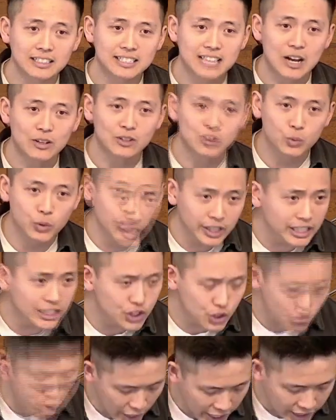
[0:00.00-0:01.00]
sounds really
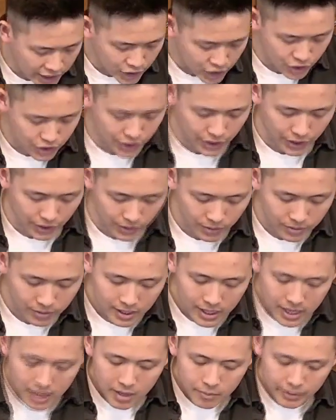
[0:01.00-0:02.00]
strange to you,
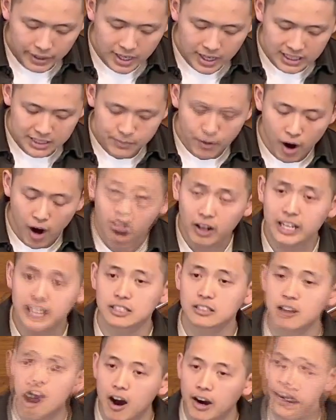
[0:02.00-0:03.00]
because Paul is
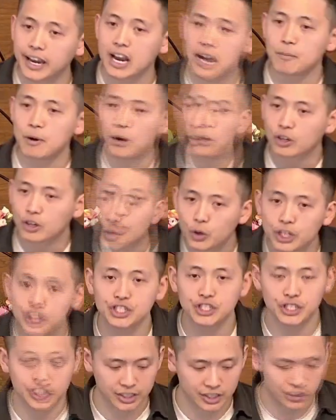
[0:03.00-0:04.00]
talking about
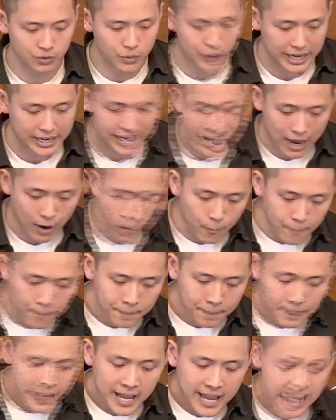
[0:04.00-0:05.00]
Christians right now.
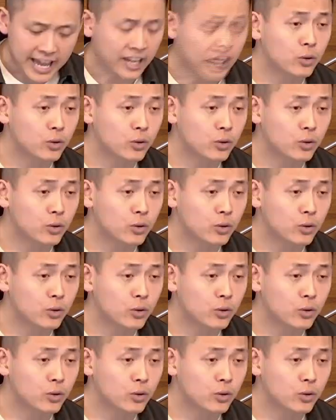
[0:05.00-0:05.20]
And